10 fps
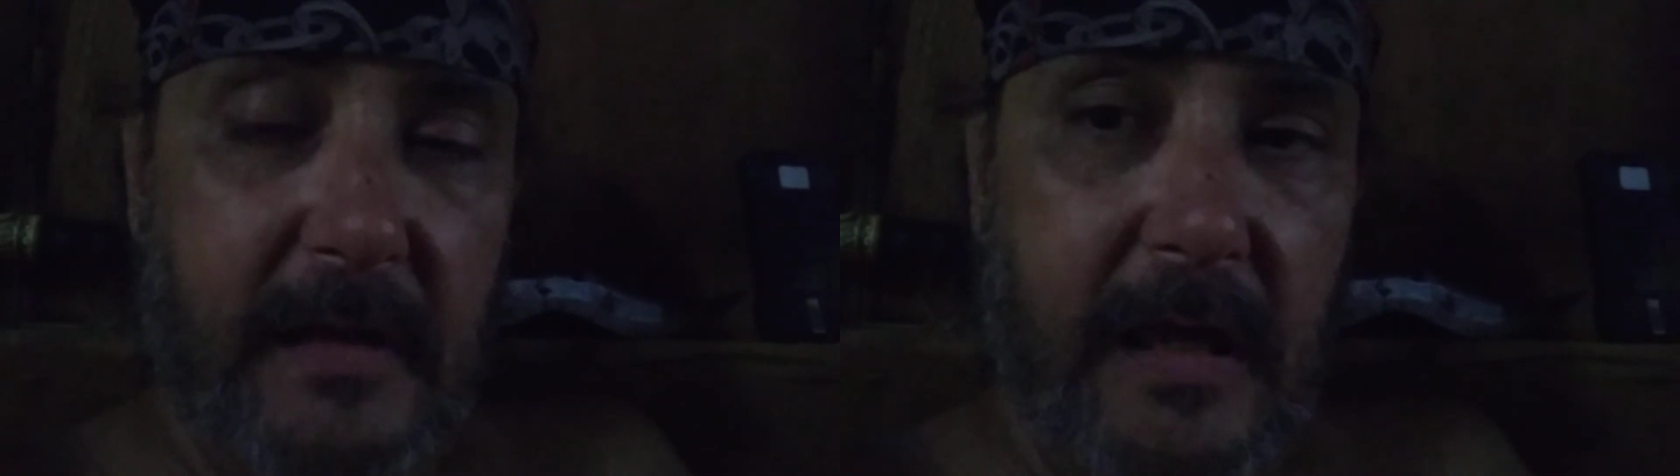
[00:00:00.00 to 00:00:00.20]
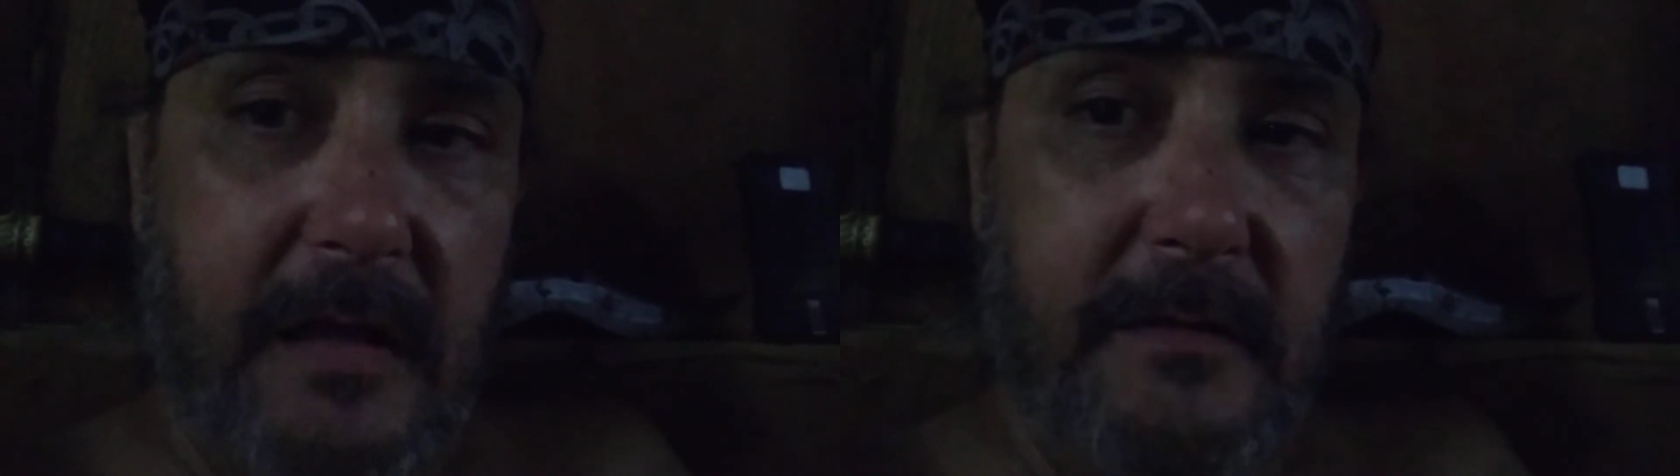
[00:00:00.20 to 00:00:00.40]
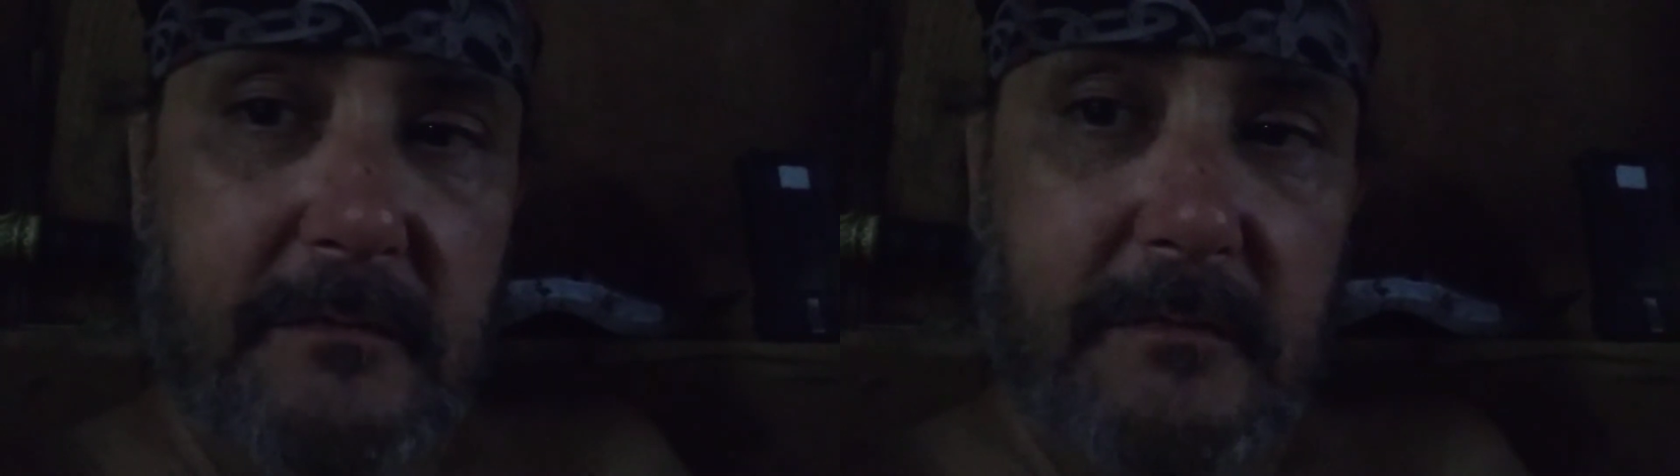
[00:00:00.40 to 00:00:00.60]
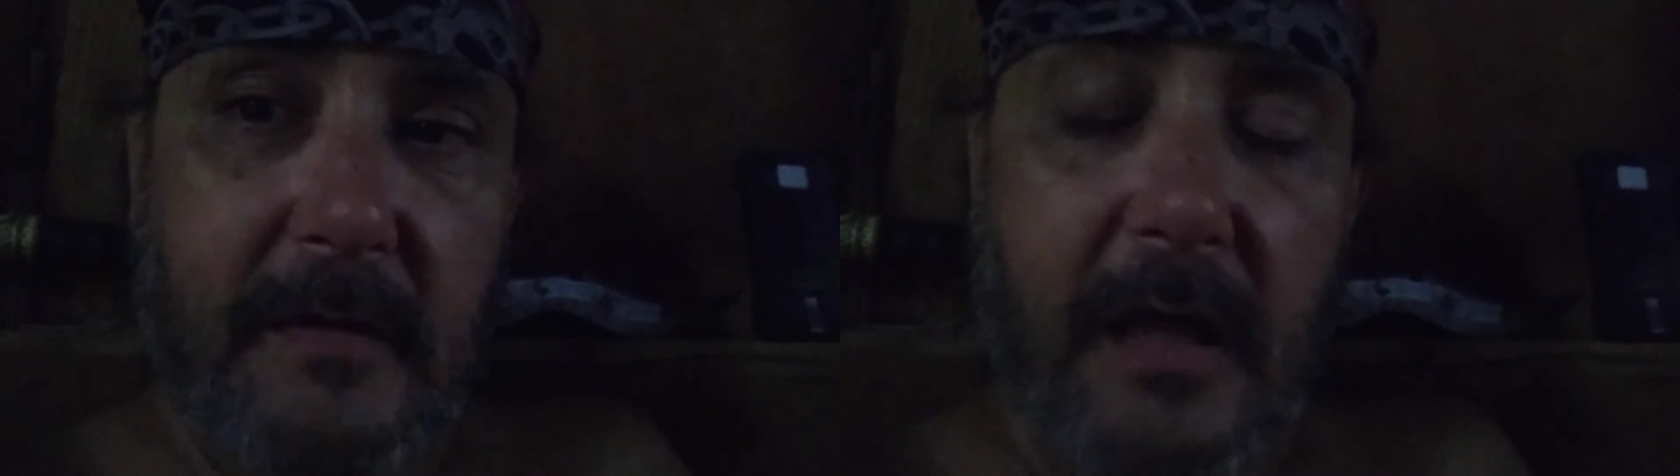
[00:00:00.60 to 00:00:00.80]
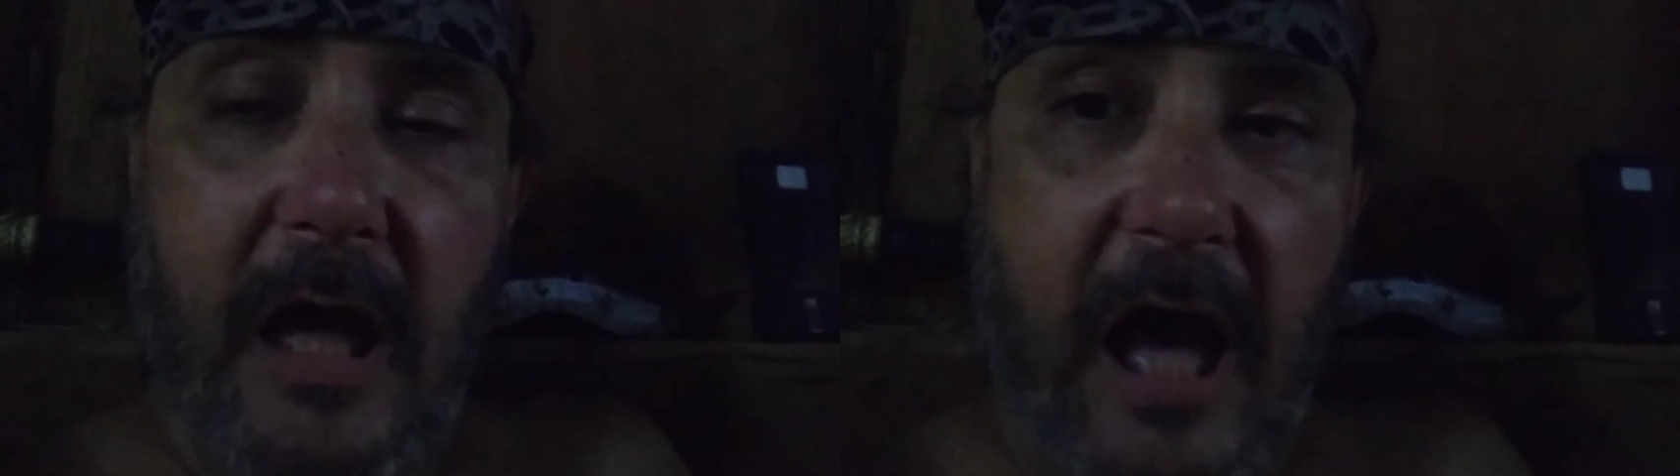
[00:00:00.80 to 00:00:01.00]
And
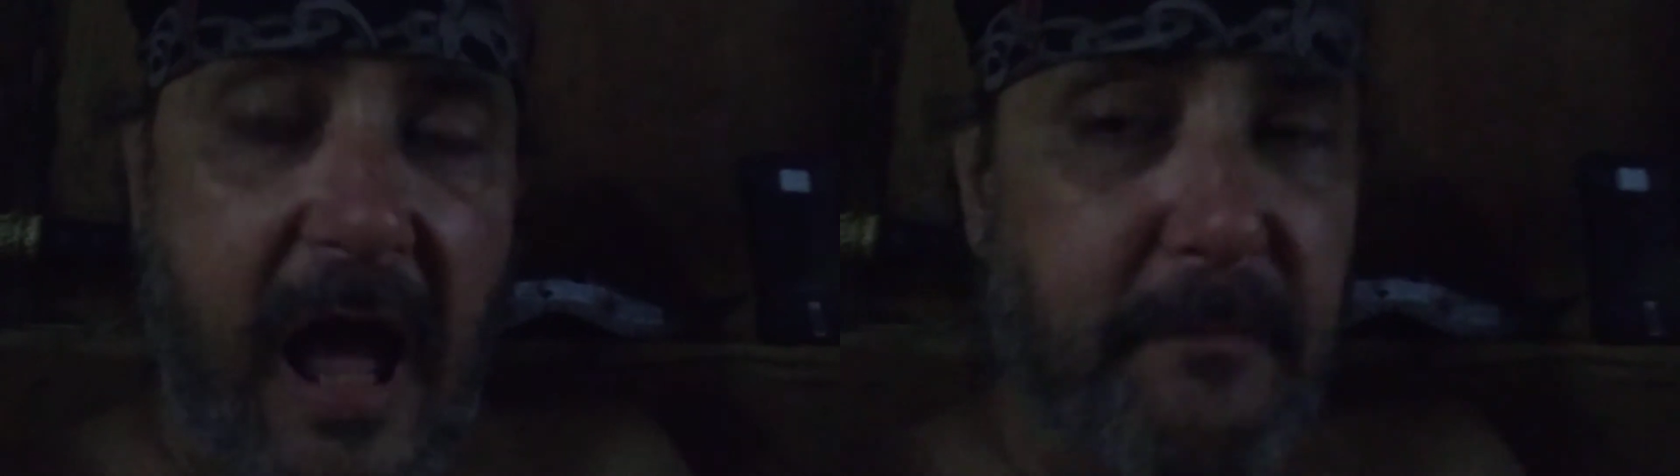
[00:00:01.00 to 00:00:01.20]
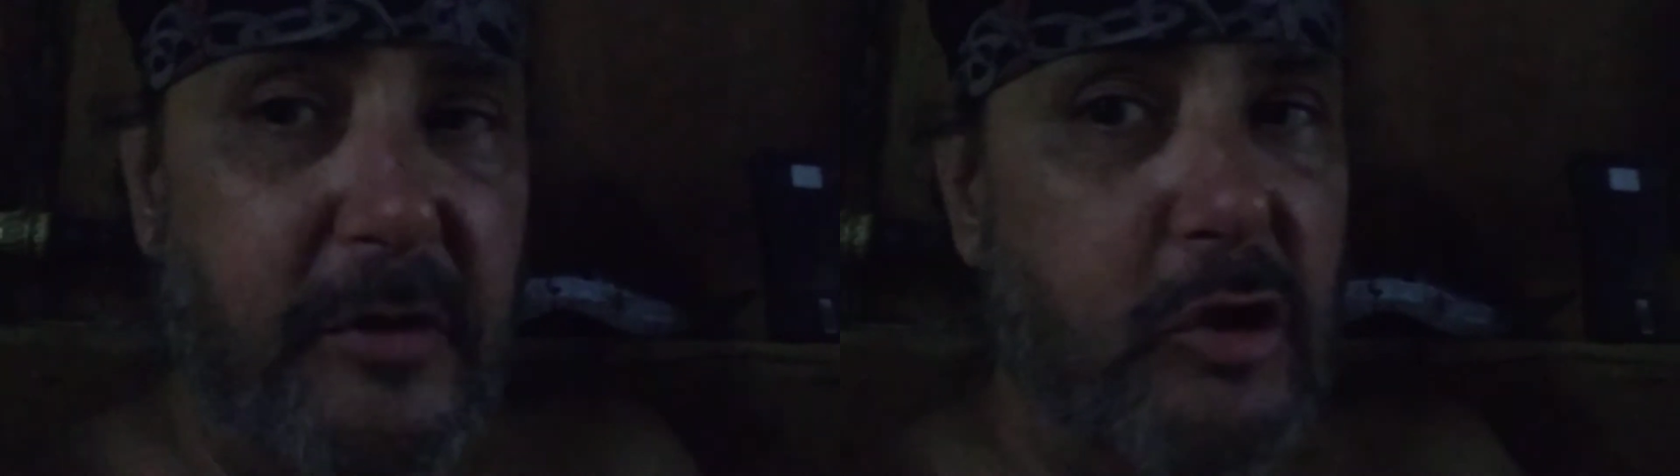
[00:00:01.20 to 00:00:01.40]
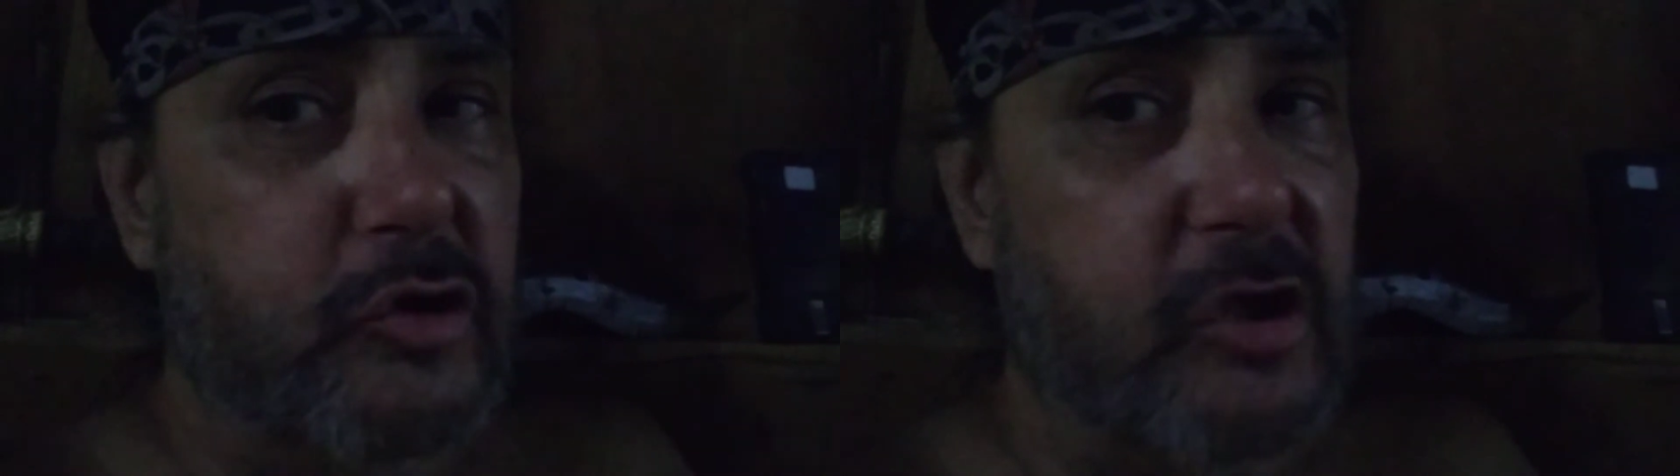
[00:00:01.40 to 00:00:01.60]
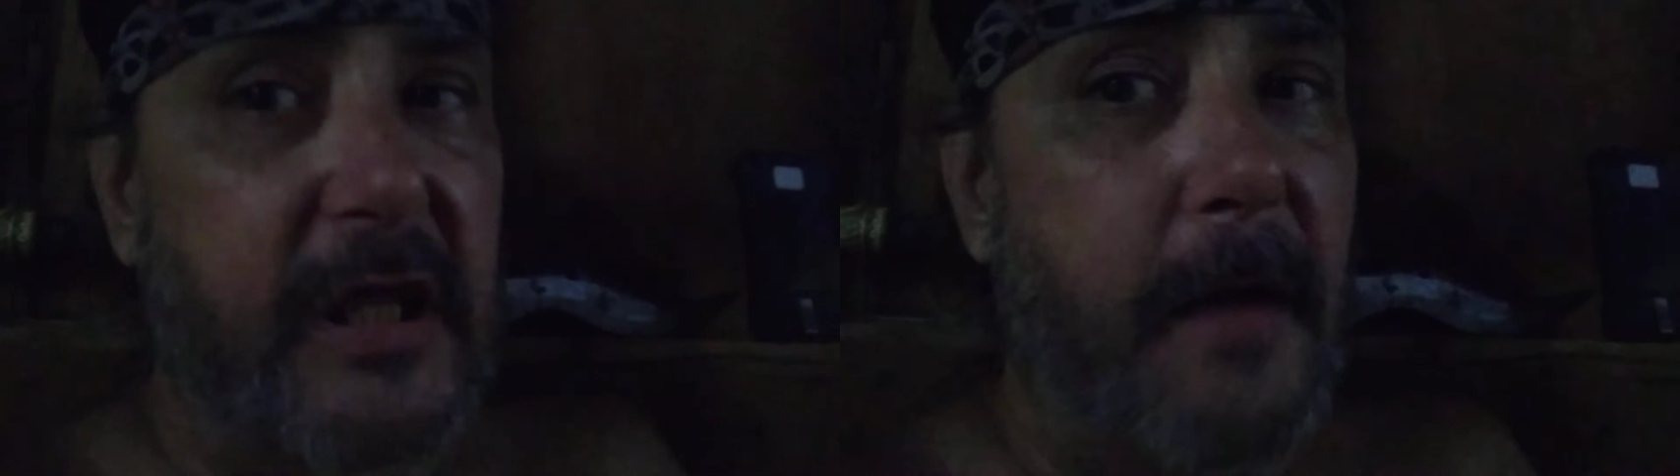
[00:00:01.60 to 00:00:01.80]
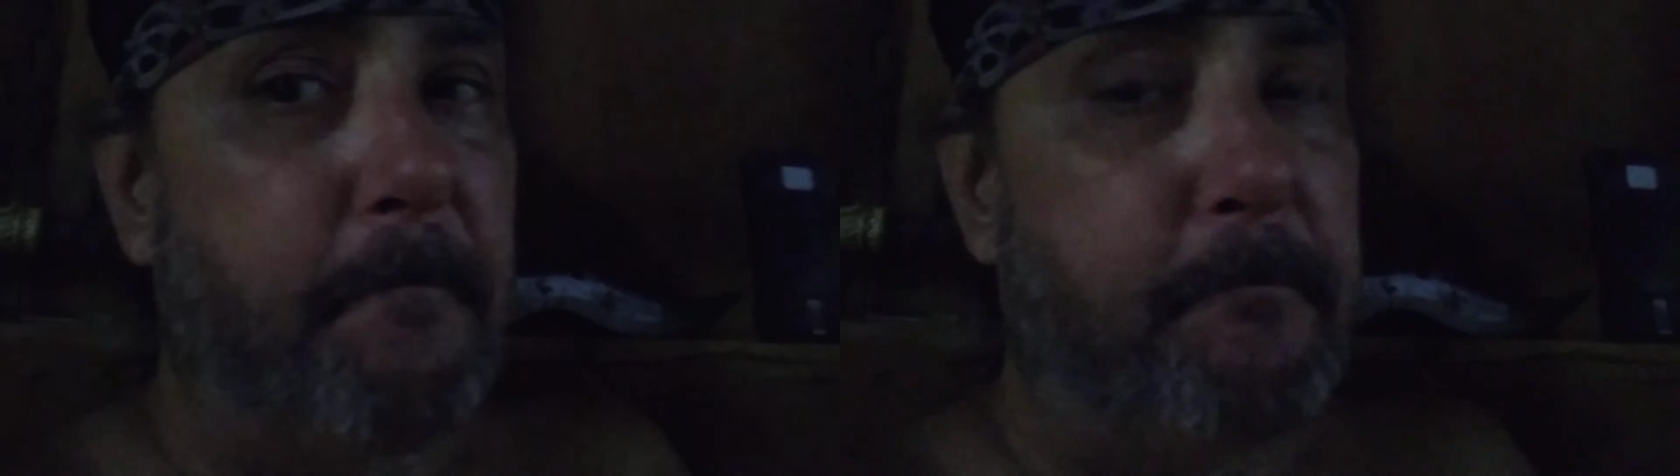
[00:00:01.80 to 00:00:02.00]
I'm usually
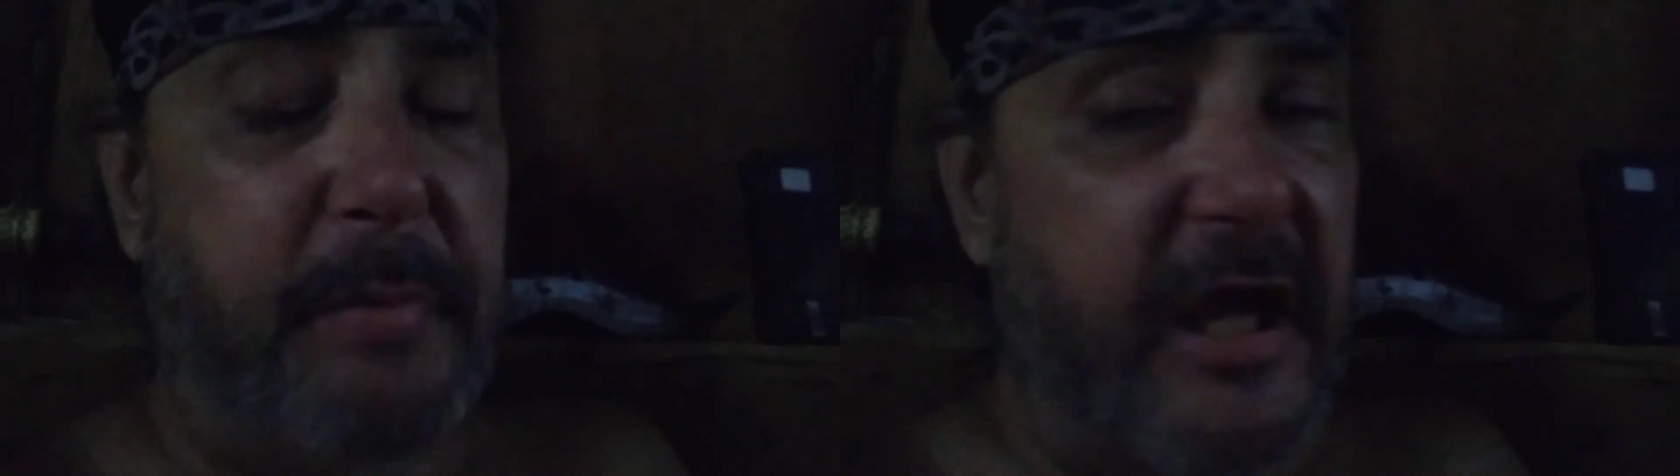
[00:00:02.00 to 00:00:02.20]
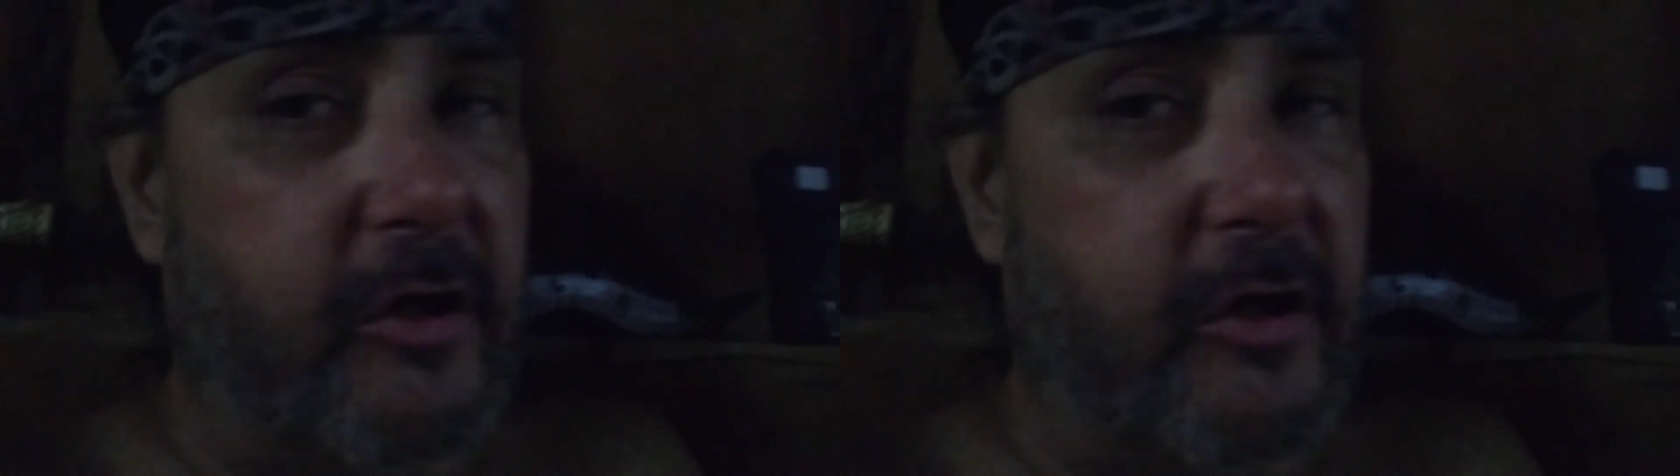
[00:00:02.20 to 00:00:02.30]
a big